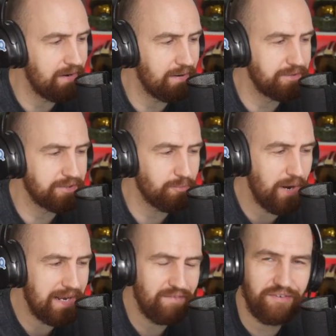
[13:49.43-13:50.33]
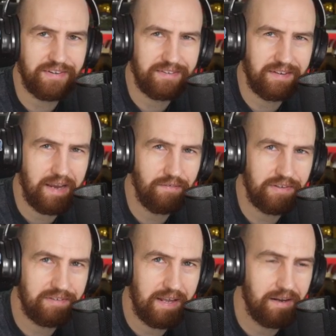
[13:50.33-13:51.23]
I'm just waiting for it to tick over to
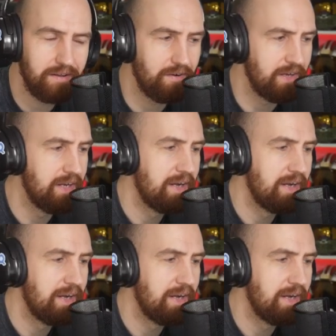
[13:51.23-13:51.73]
ten o'clock